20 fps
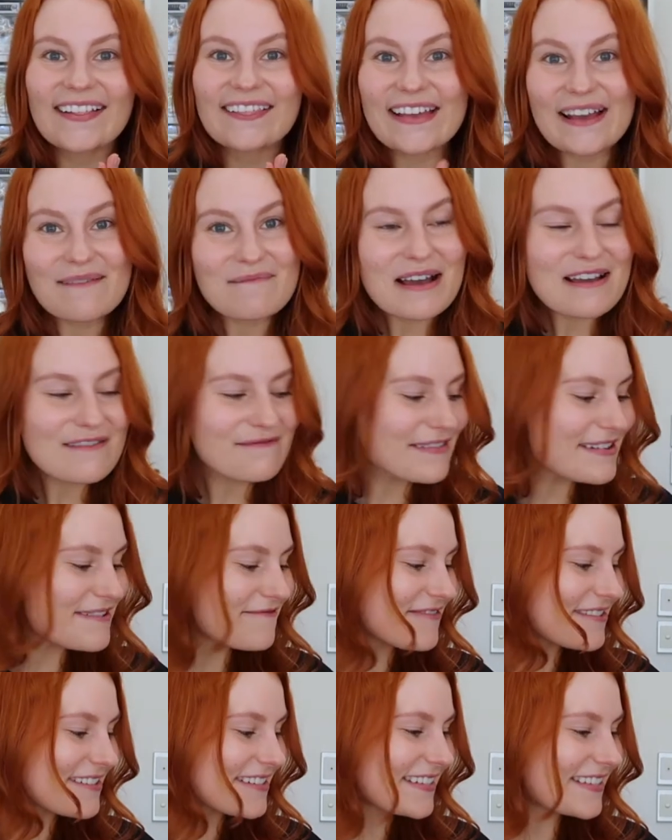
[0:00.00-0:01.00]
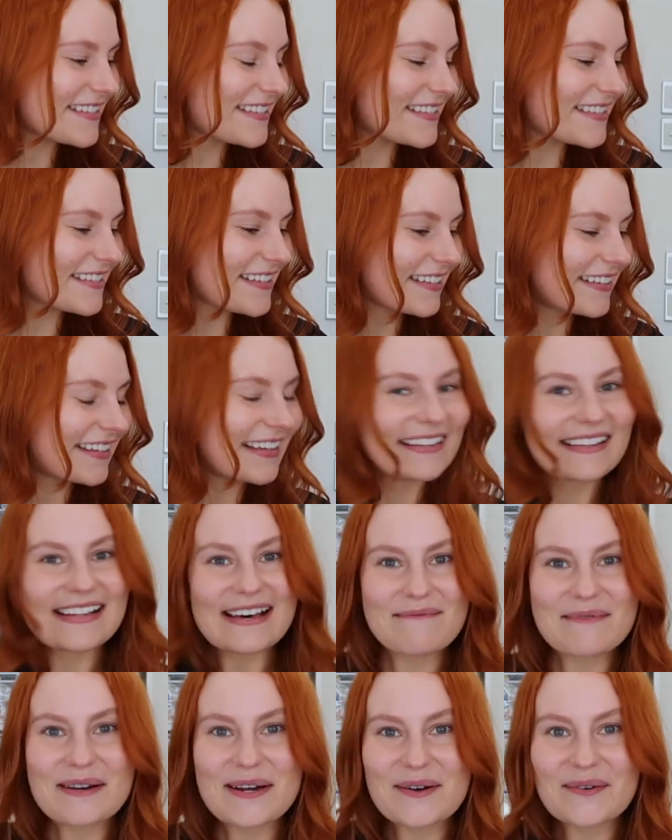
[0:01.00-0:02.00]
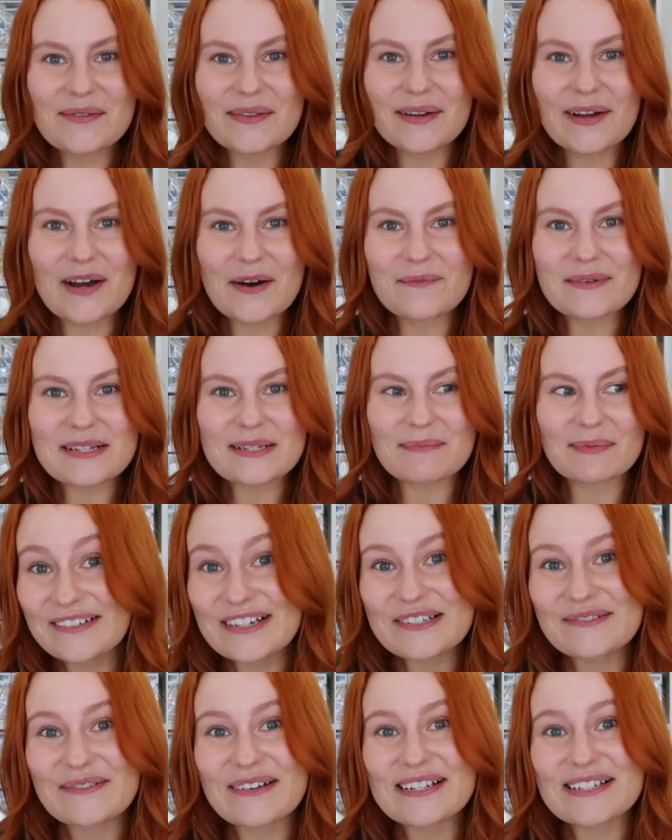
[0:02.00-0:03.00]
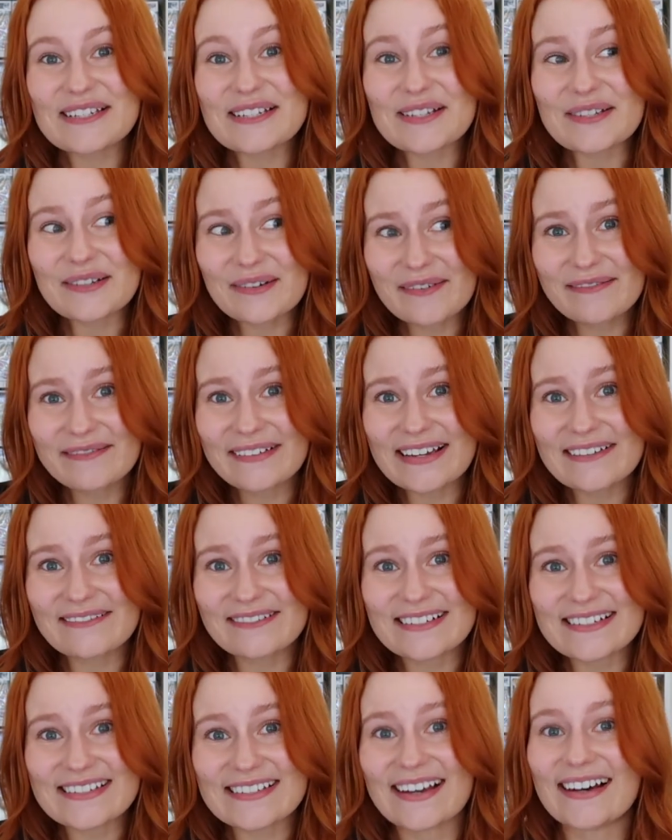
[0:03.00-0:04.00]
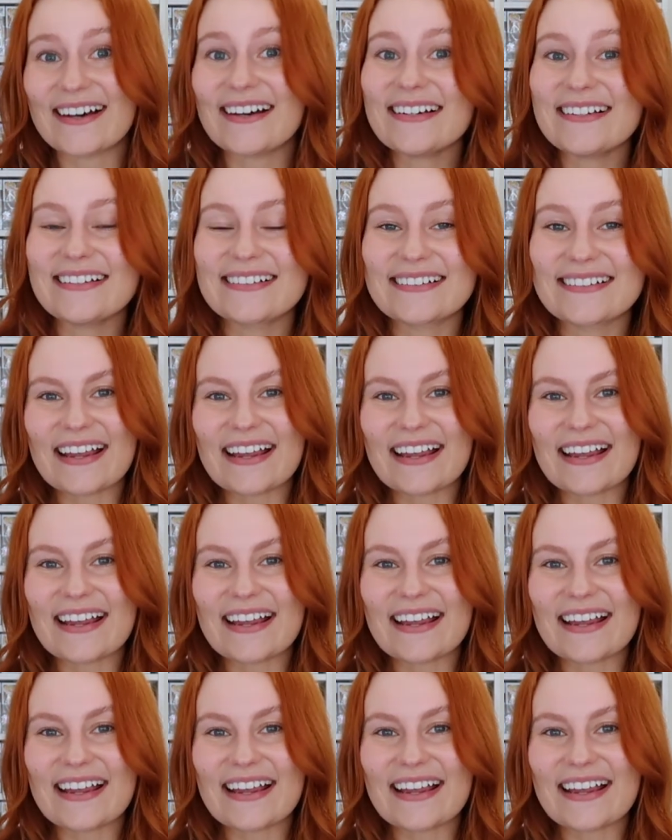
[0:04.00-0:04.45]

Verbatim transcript: they're my favourites. Let me know in the comments which ones your favourites are